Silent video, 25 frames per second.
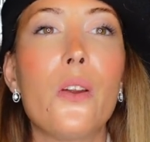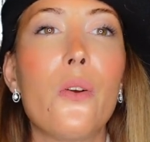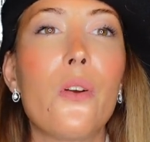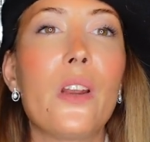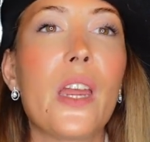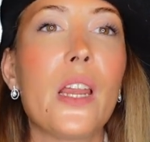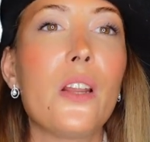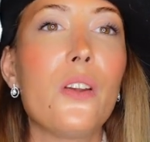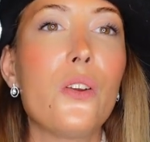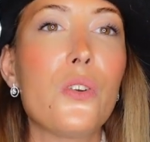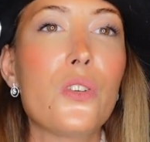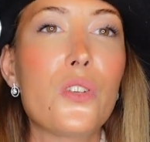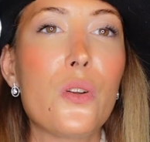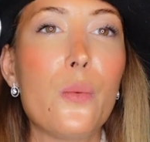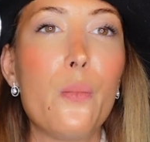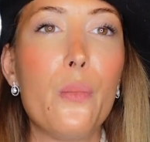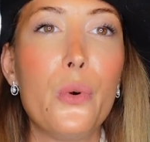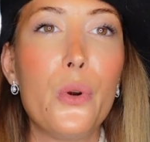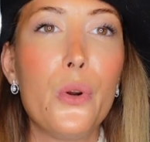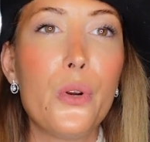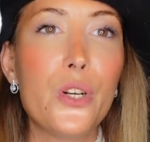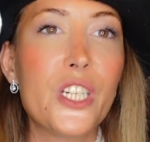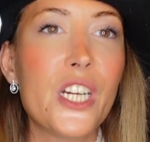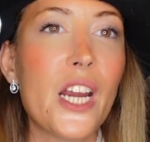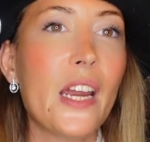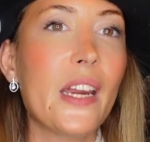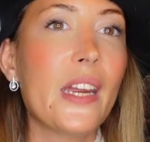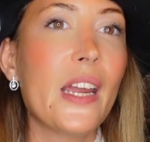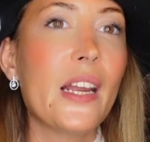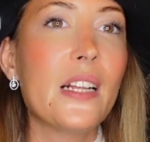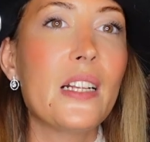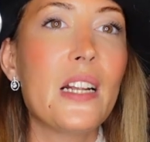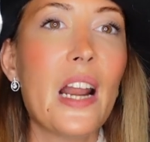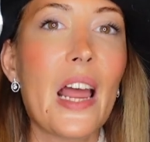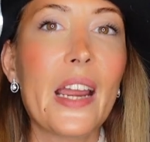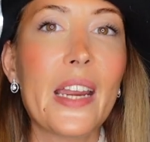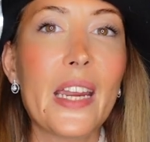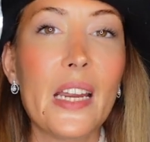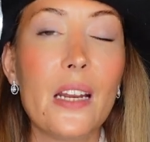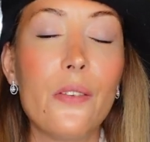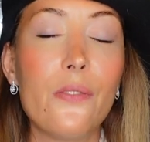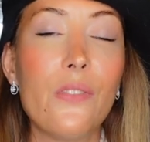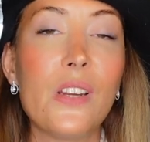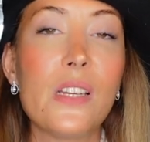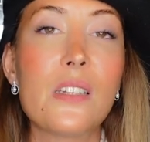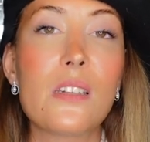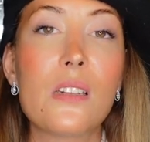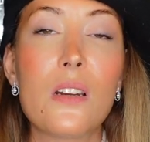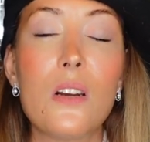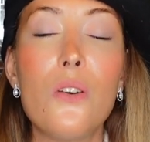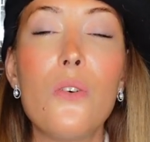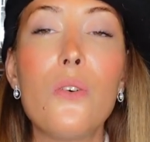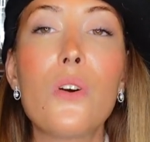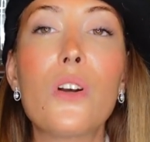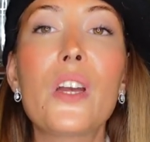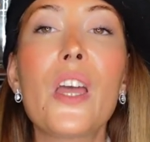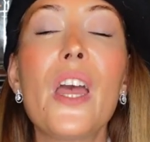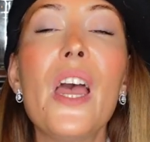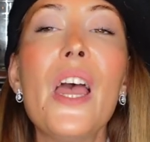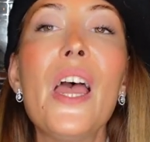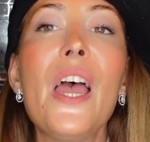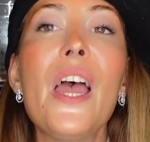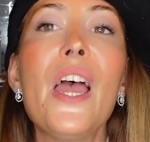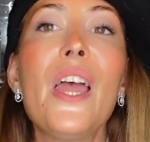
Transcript: You can use a blue jacket like in this look.